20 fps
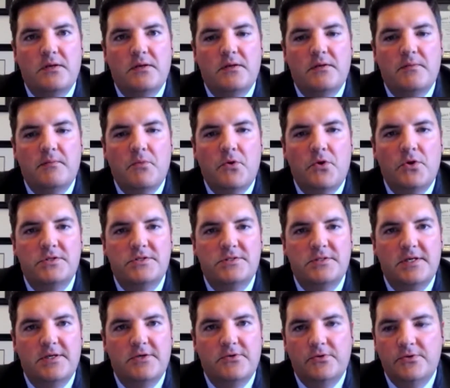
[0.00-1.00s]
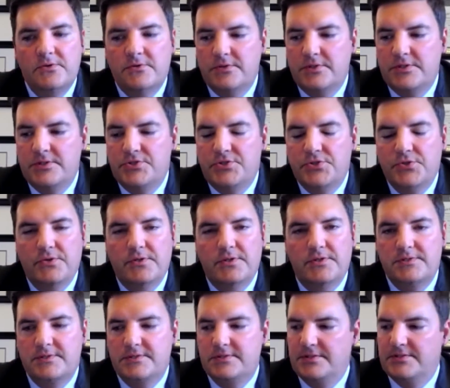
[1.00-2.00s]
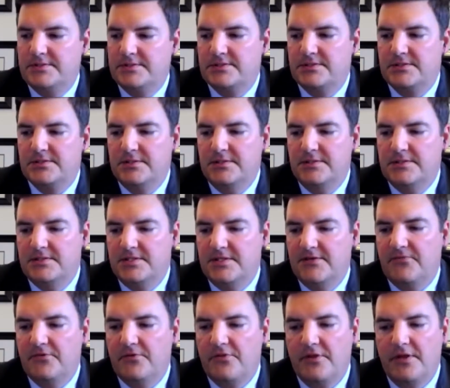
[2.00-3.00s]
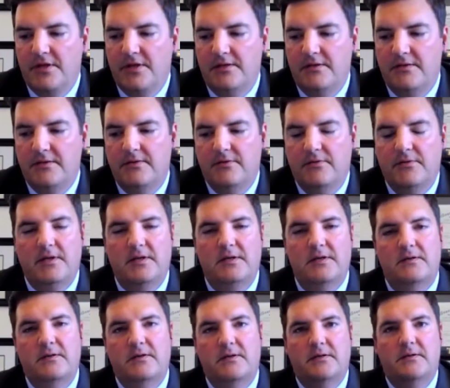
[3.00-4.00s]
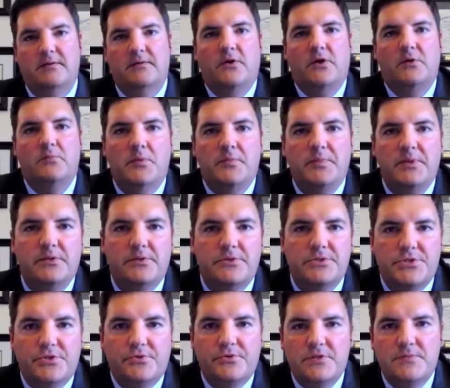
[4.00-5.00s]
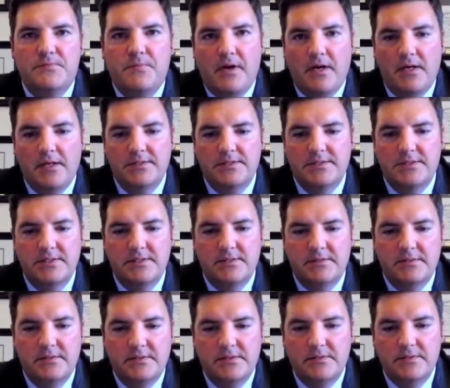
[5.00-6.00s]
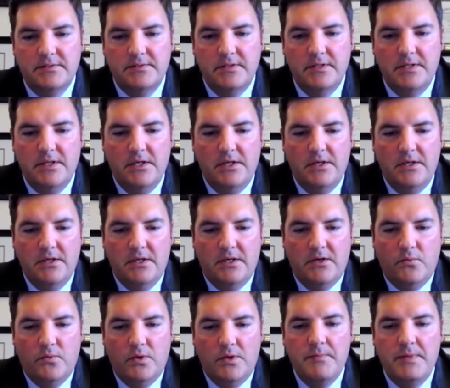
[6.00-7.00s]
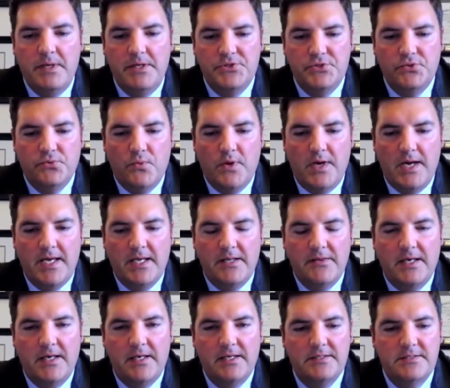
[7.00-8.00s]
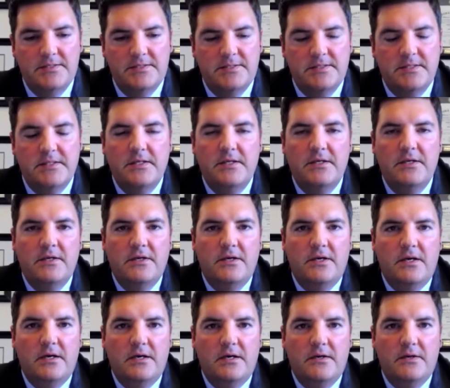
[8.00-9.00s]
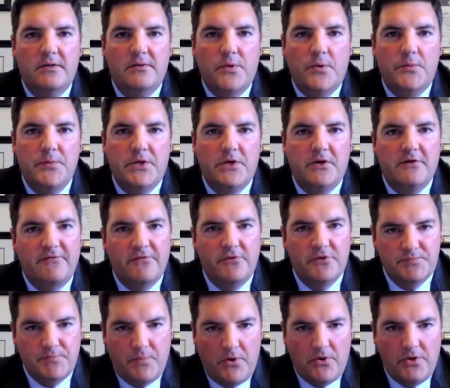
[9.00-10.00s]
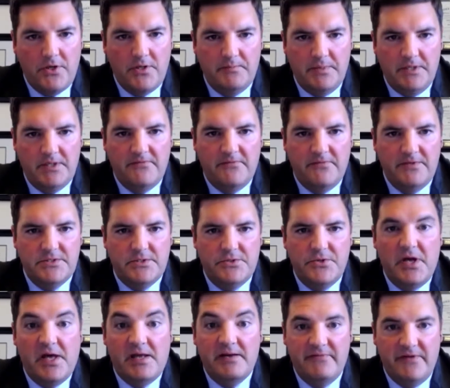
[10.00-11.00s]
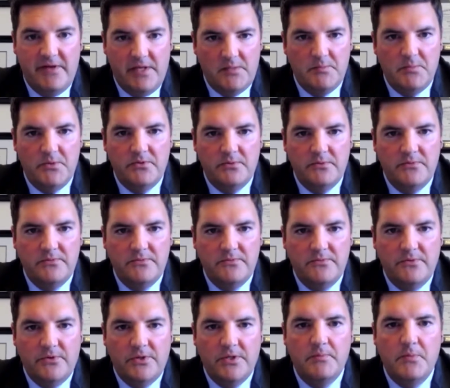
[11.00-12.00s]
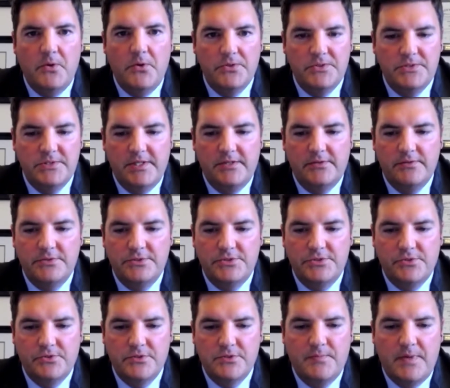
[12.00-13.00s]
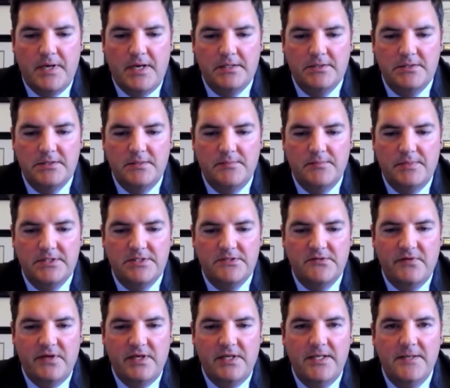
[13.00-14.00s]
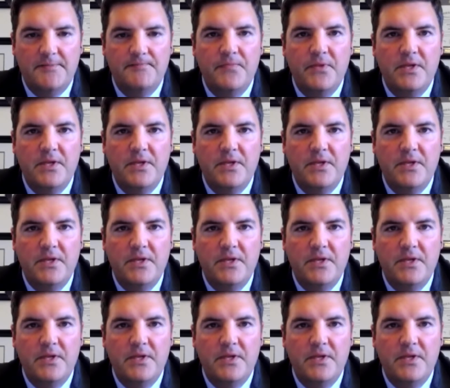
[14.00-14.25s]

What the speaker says: Motorcycle insurance is different than a automobile insurance policy in one major way, and that is what we call first party benefits are not available on a motorcycle insurance policy in Pennsylvania.